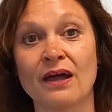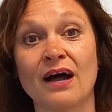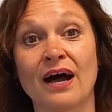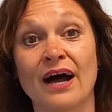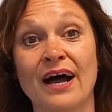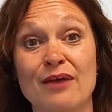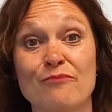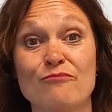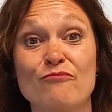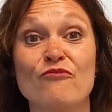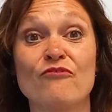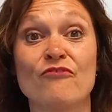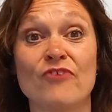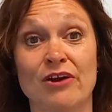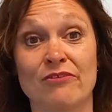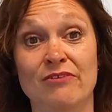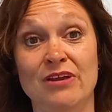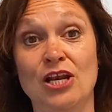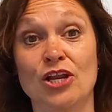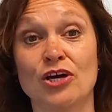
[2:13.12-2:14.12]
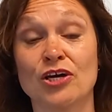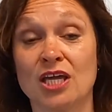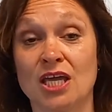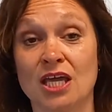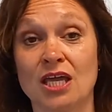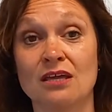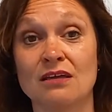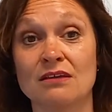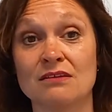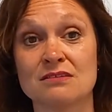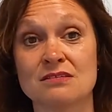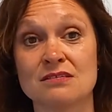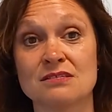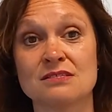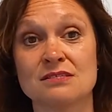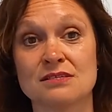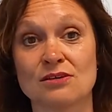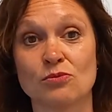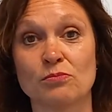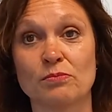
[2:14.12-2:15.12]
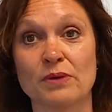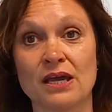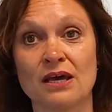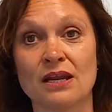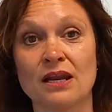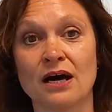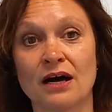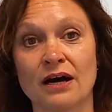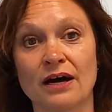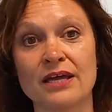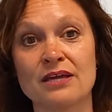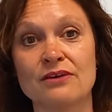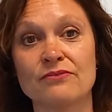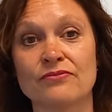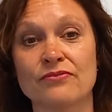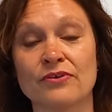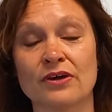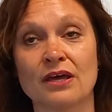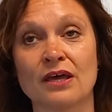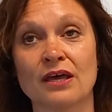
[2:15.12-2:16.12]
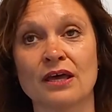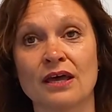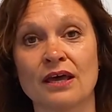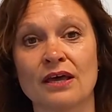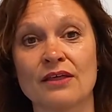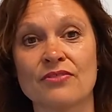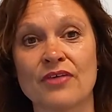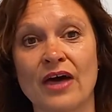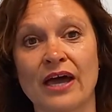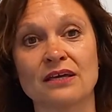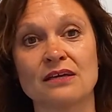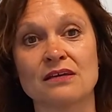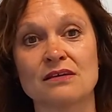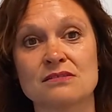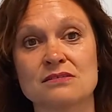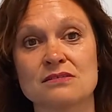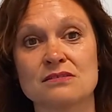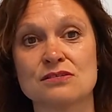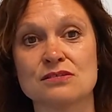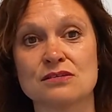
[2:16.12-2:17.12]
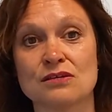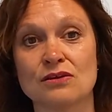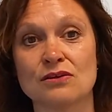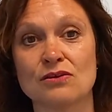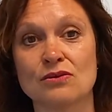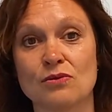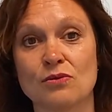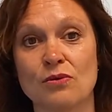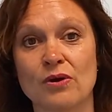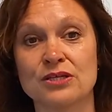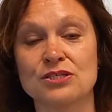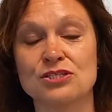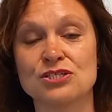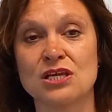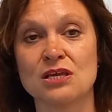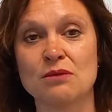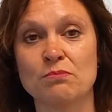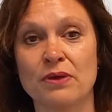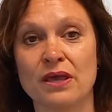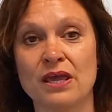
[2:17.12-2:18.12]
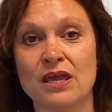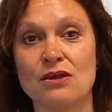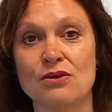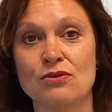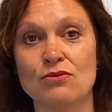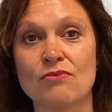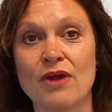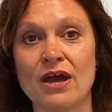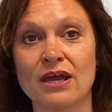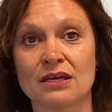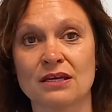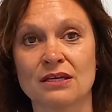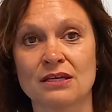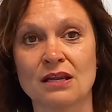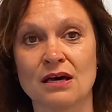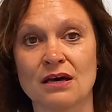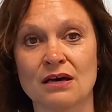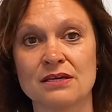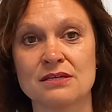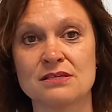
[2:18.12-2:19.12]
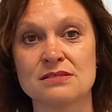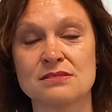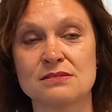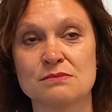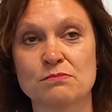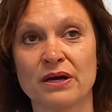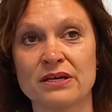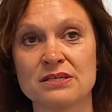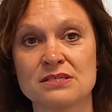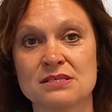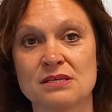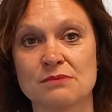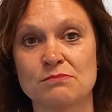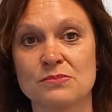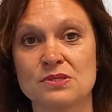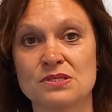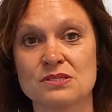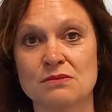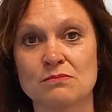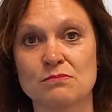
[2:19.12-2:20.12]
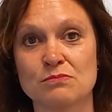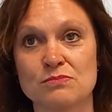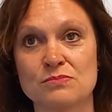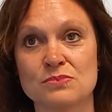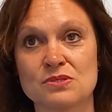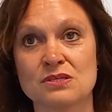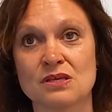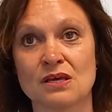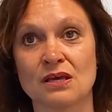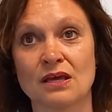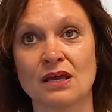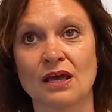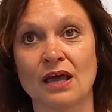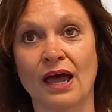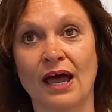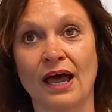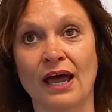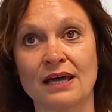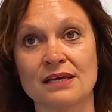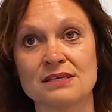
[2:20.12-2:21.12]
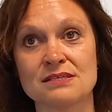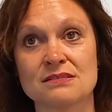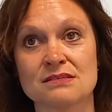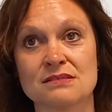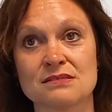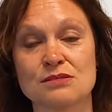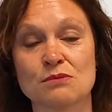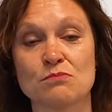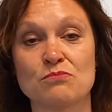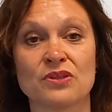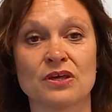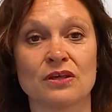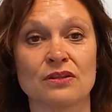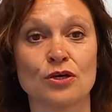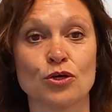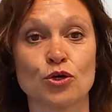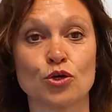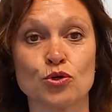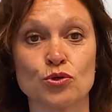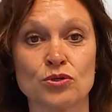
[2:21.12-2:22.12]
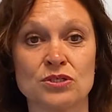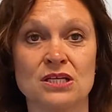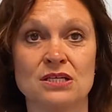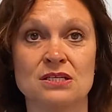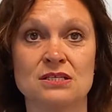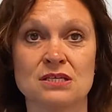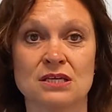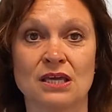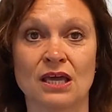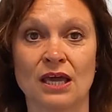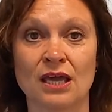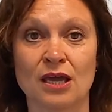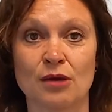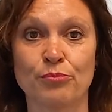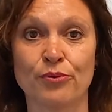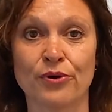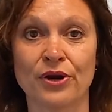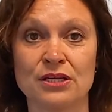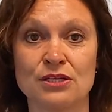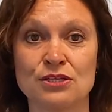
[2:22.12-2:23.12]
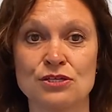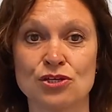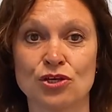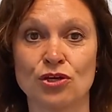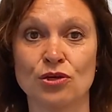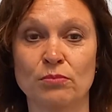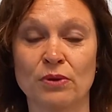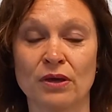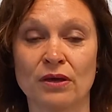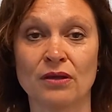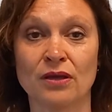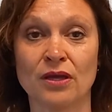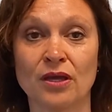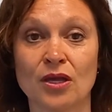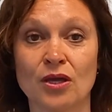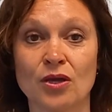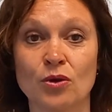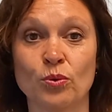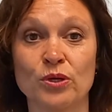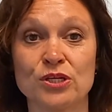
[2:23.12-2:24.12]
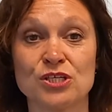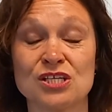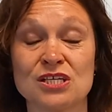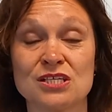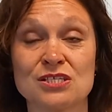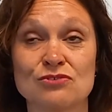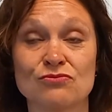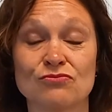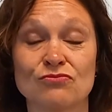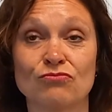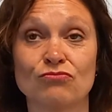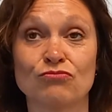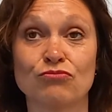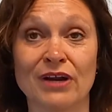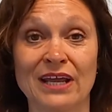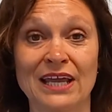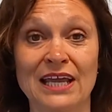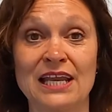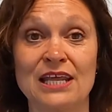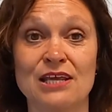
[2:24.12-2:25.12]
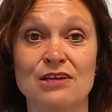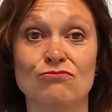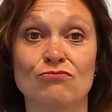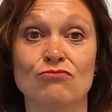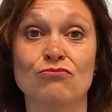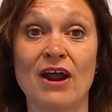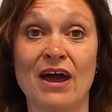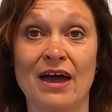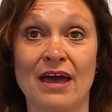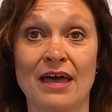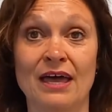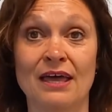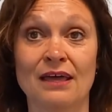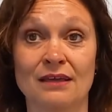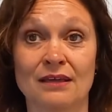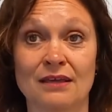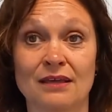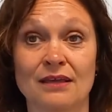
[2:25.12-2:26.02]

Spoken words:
I am very lucky to still be alive, thanks to a GP who recognised my symptoms as something that could indicate a brain tumour, which is really rare,